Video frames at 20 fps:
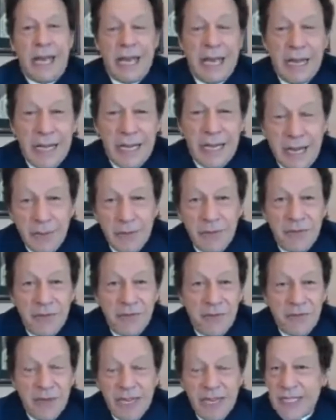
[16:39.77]
And I'm
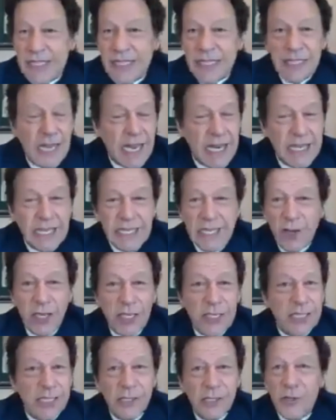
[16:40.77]
afraid this
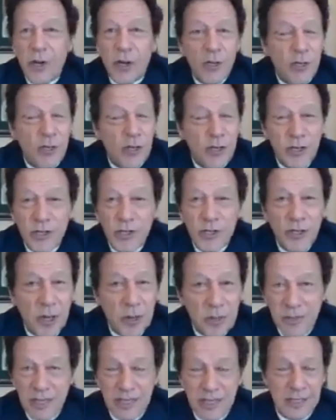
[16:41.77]
ideology is not going to
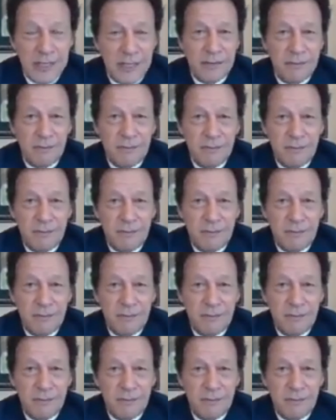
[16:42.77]
stop here.